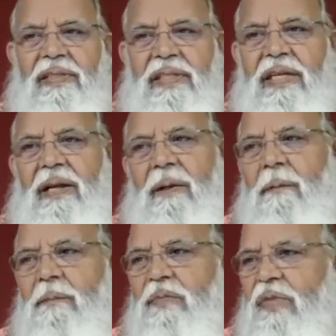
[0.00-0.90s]
See,
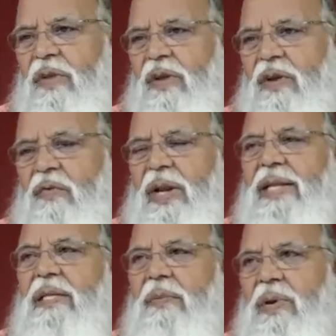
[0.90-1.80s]
one
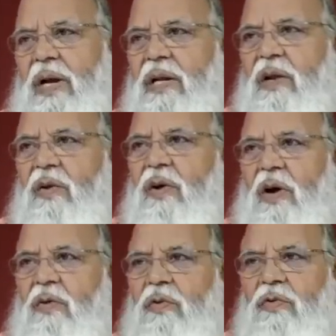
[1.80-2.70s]
example I'll tell you
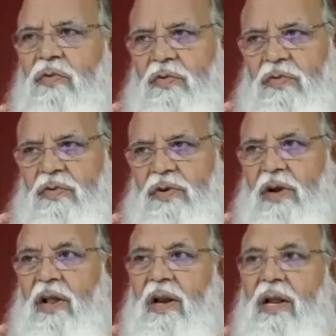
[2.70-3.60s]
how
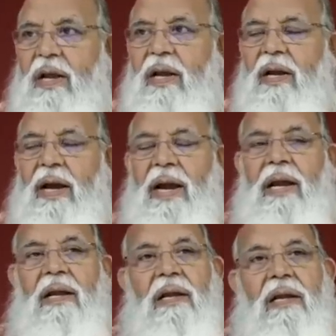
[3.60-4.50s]
learning
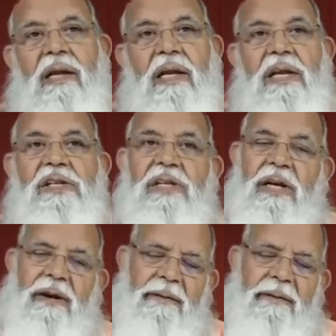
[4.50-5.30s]
and teaching.